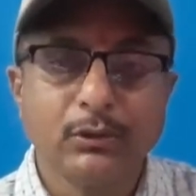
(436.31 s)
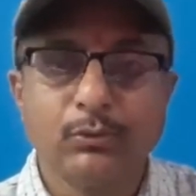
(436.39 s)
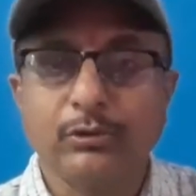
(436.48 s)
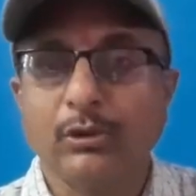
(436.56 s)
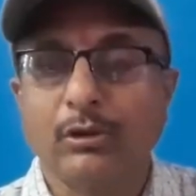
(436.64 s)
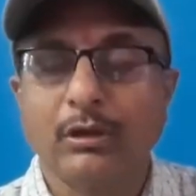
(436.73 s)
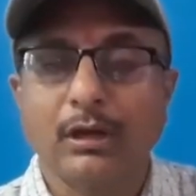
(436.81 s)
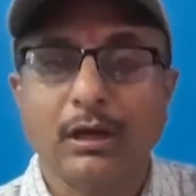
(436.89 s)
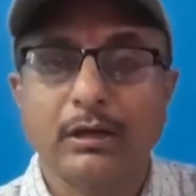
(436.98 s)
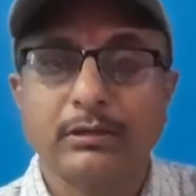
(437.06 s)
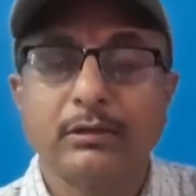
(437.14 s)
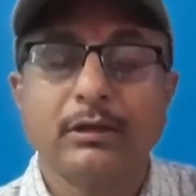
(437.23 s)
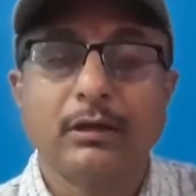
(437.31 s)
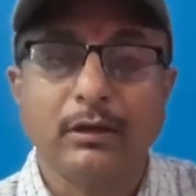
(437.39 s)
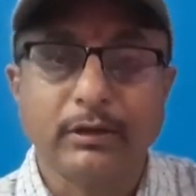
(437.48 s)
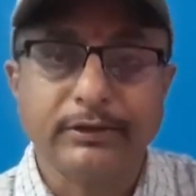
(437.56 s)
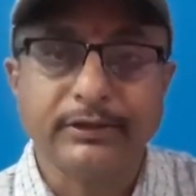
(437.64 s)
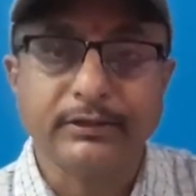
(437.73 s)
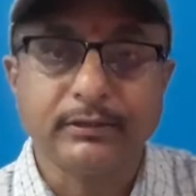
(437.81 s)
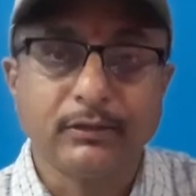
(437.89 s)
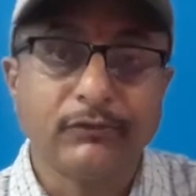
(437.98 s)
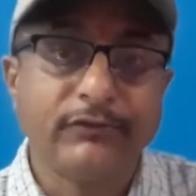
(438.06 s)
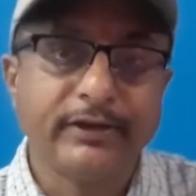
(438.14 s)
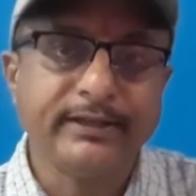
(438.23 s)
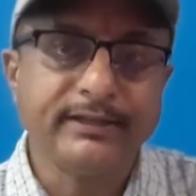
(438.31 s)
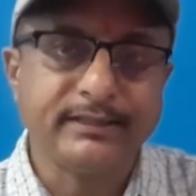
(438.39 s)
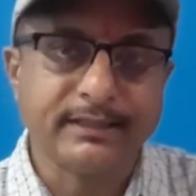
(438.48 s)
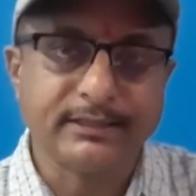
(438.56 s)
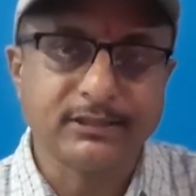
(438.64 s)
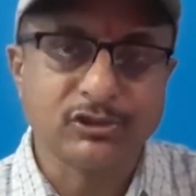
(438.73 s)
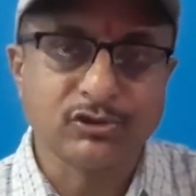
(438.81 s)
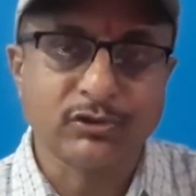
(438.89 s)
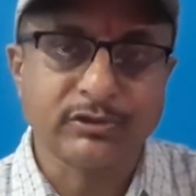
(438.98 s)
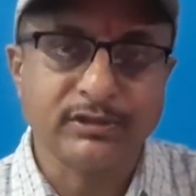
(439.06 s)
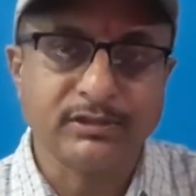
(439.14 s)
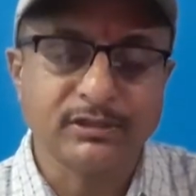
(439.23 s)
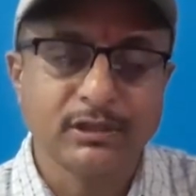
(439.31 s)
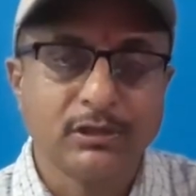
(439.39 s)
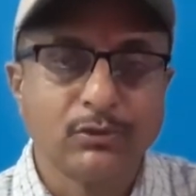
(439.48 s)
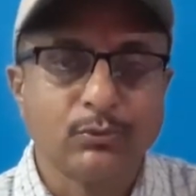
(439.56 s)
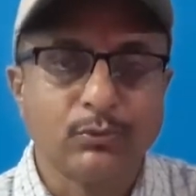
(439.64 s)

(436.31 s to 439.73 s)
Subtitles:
We all are learning fairy tale stories.